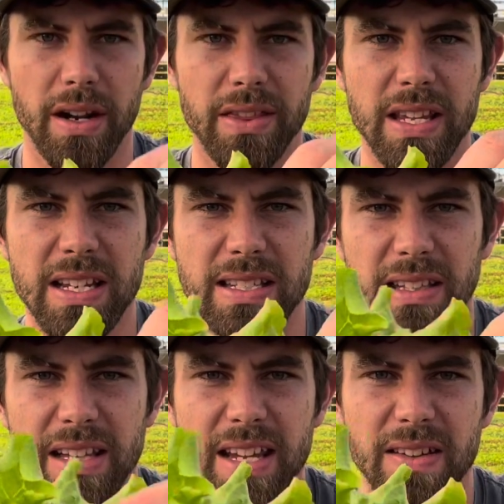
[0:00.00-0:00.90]
and these
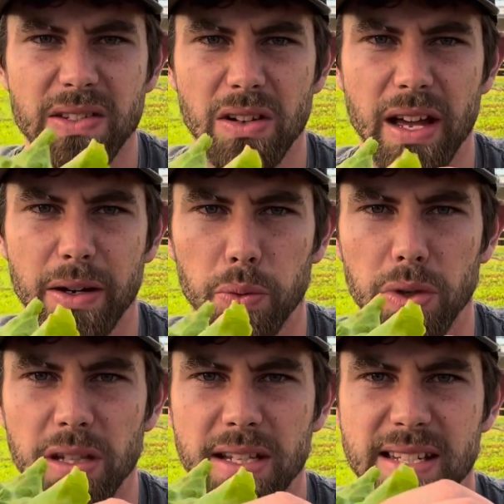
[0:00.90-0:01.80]
leaves are like
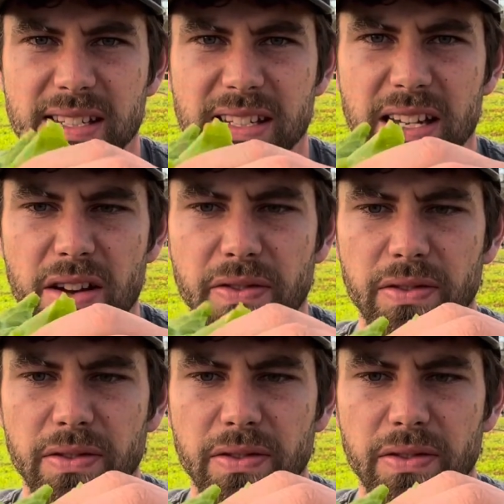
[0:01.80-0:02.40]
really stiff.